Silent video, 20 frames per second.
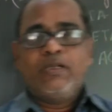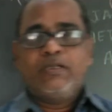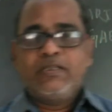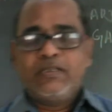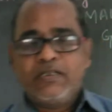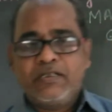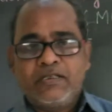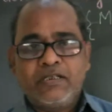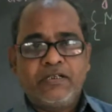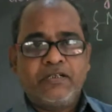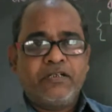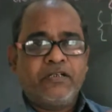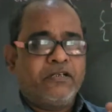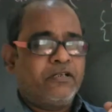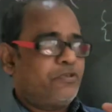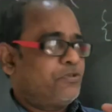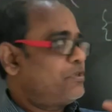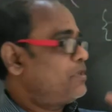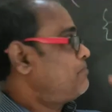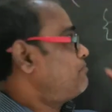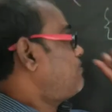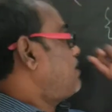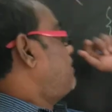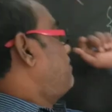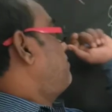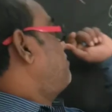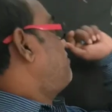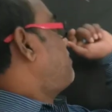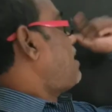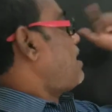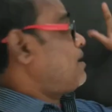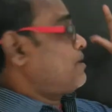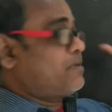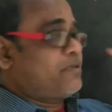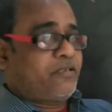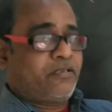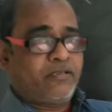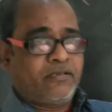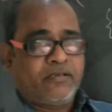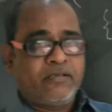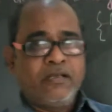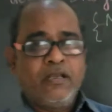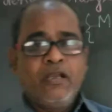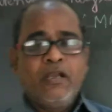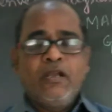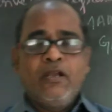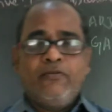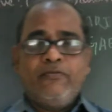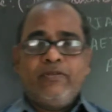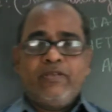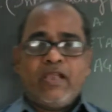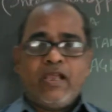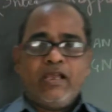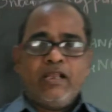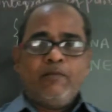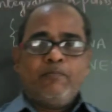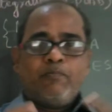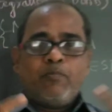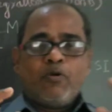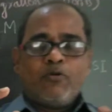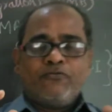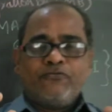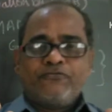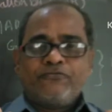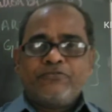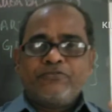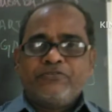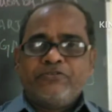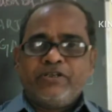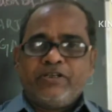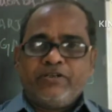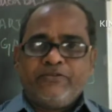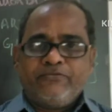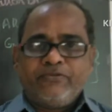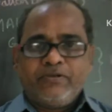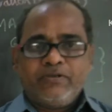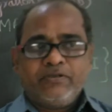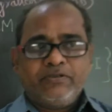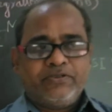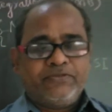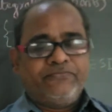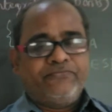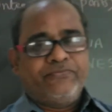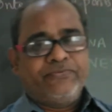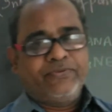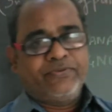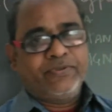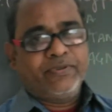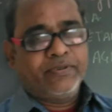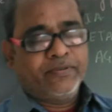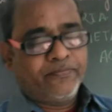that is integration by parts with the help of derivatives.